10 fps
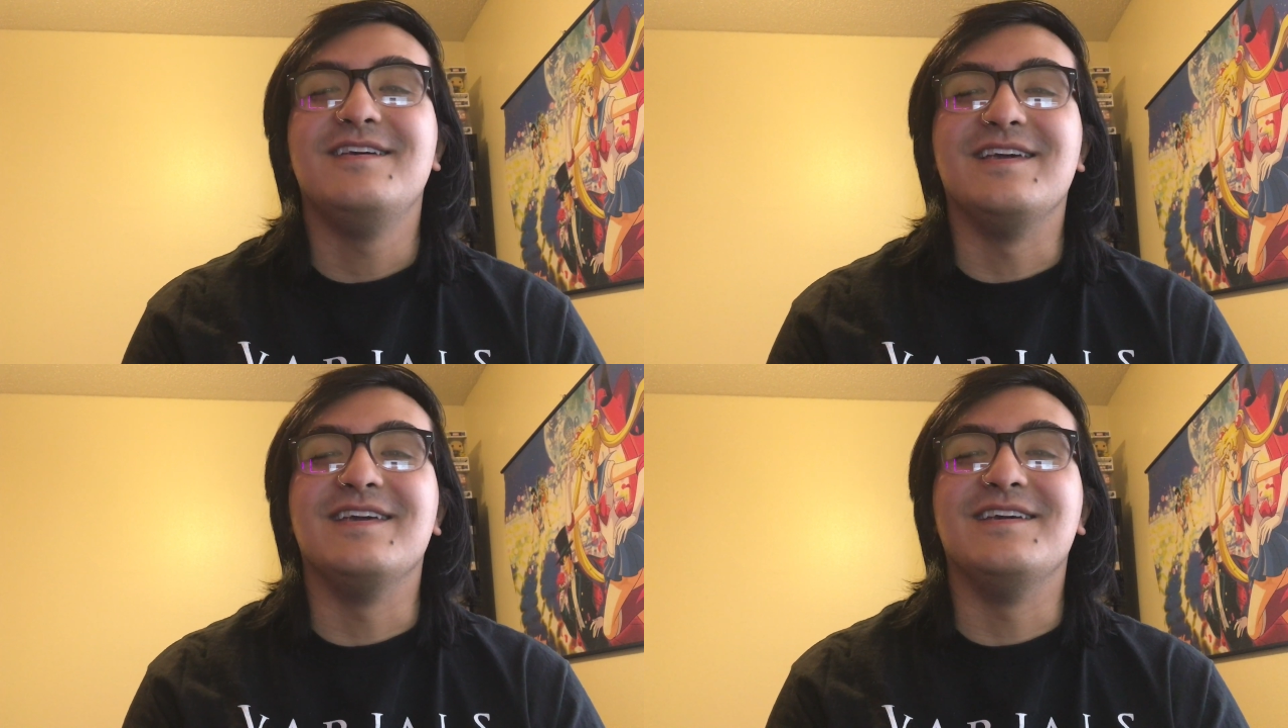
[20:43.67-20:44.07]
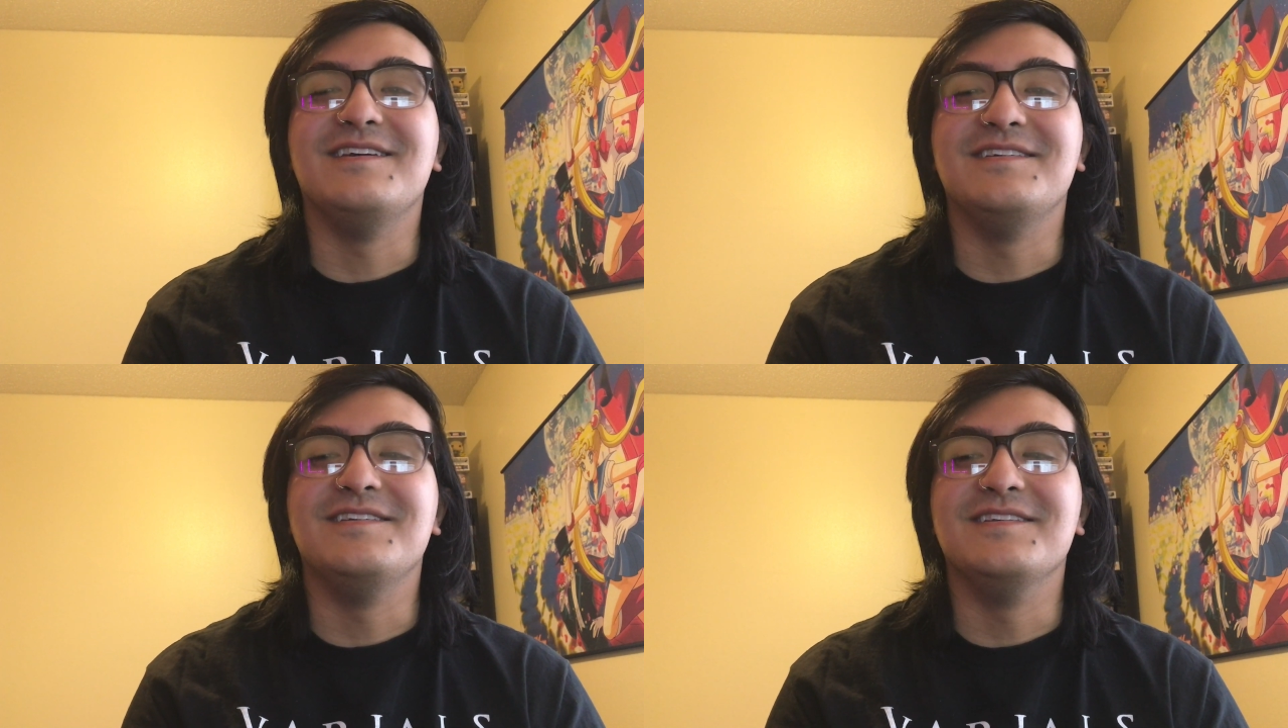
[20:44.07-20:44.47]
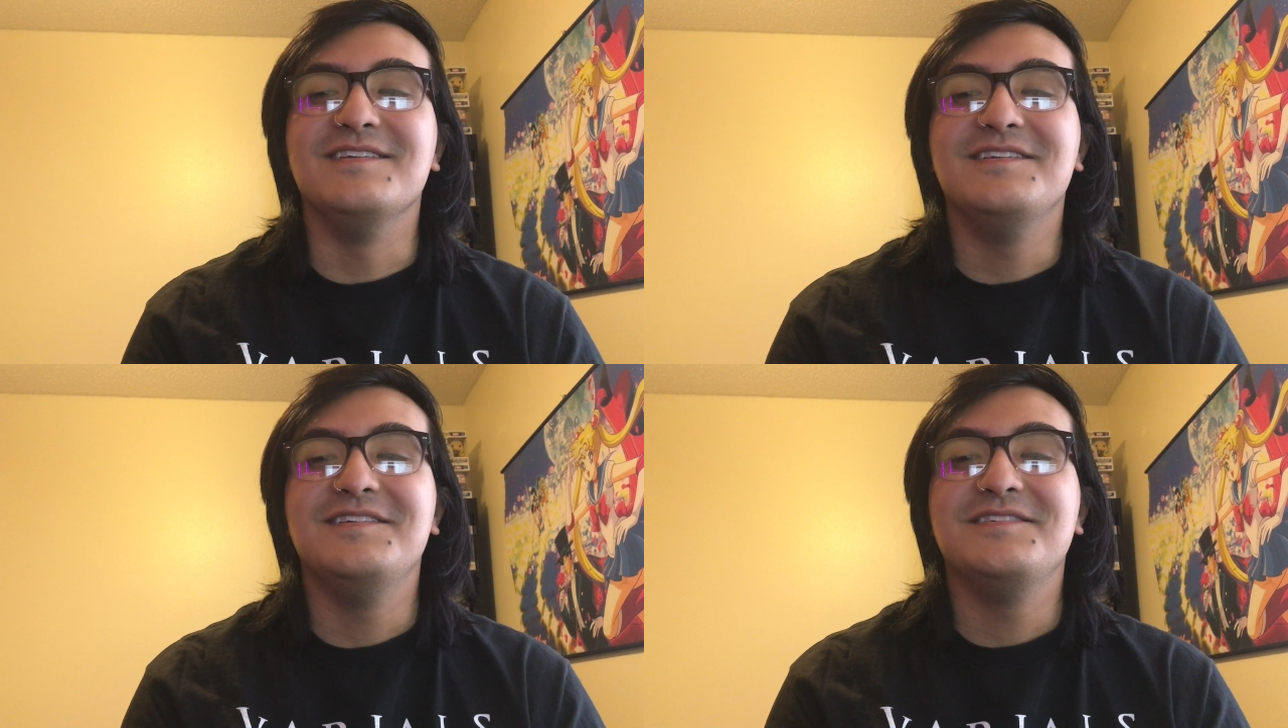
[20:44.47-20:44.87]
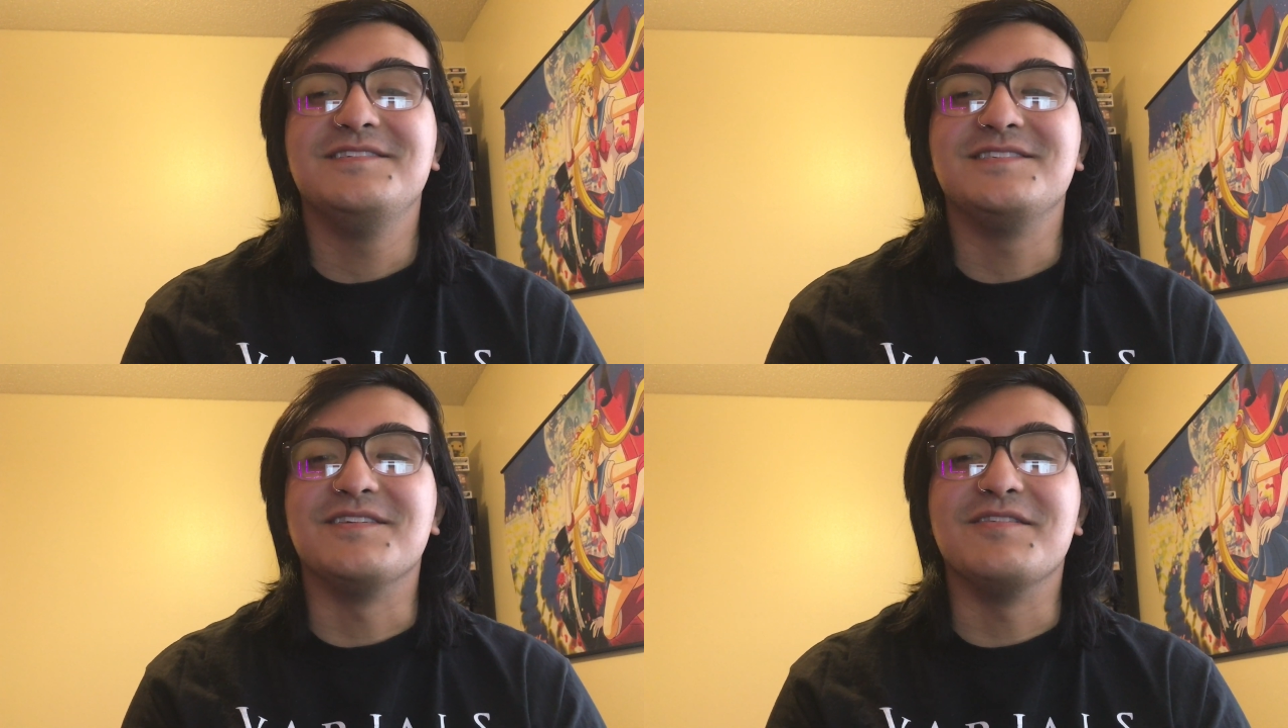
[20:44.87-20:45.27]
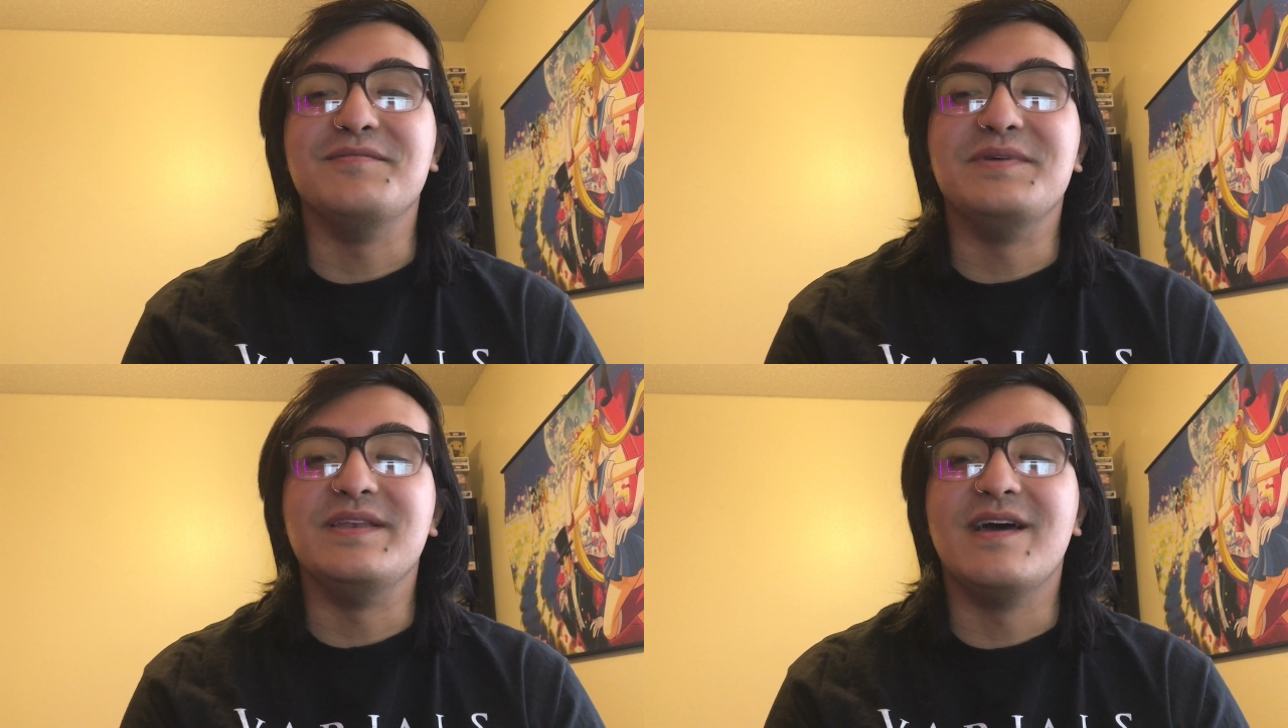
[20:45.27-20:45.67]
And sorry,
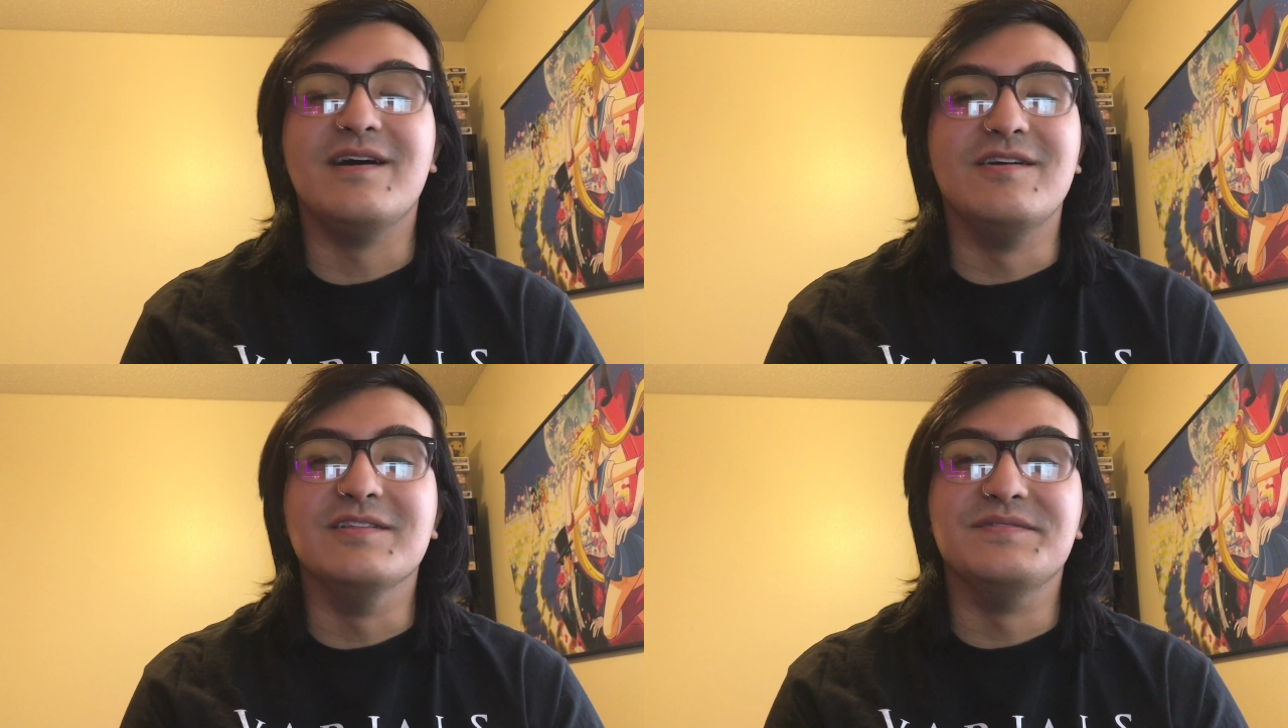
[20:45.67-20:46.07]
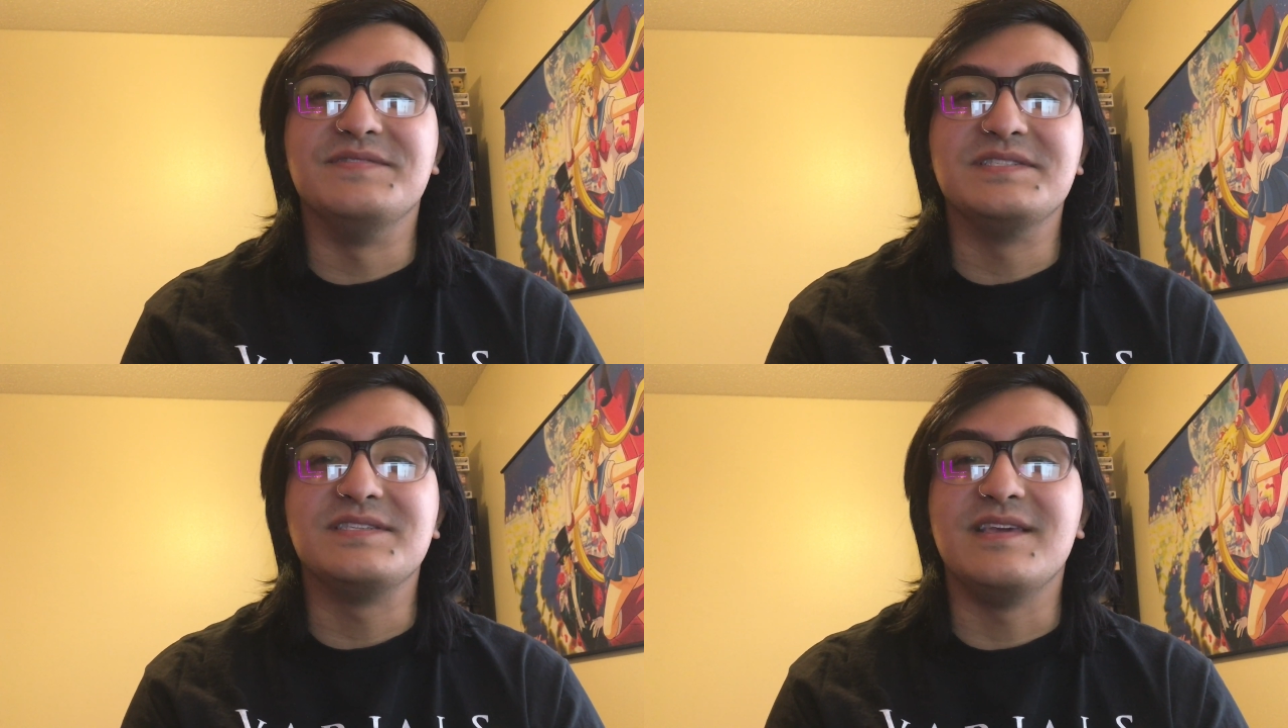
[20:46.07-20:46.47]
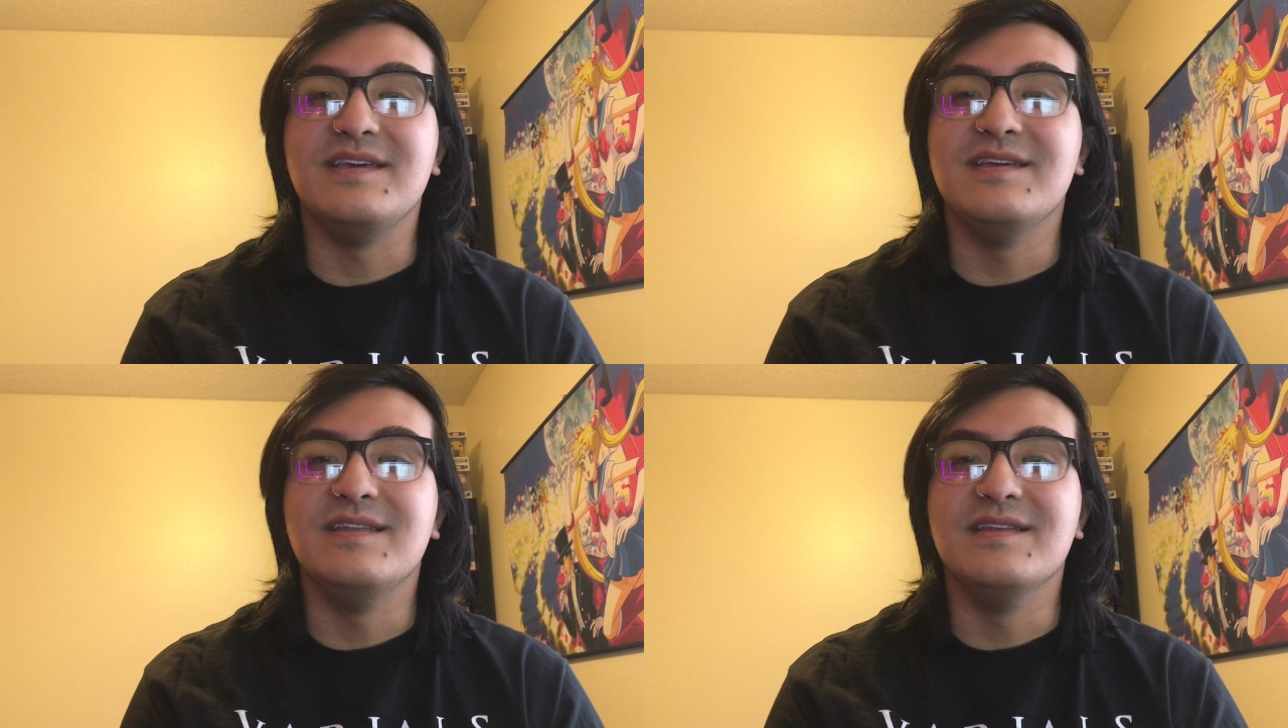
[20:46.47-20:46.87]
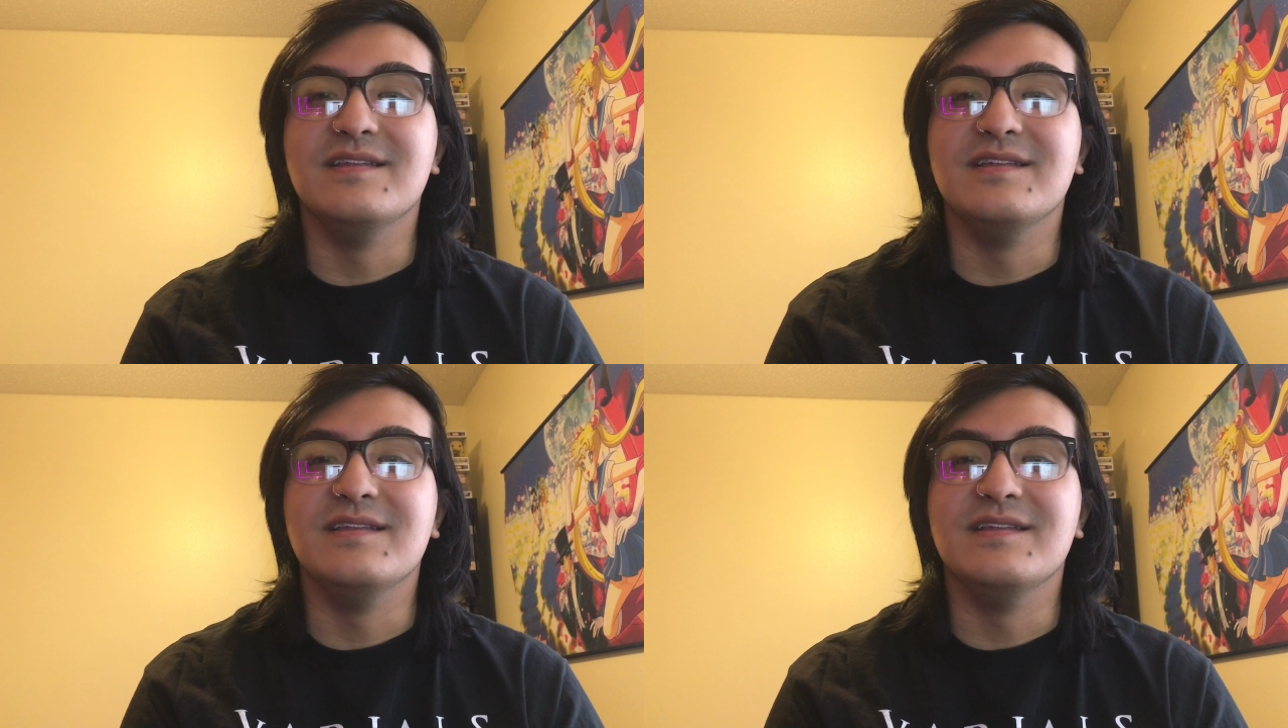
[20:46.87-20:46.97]
but not all of us get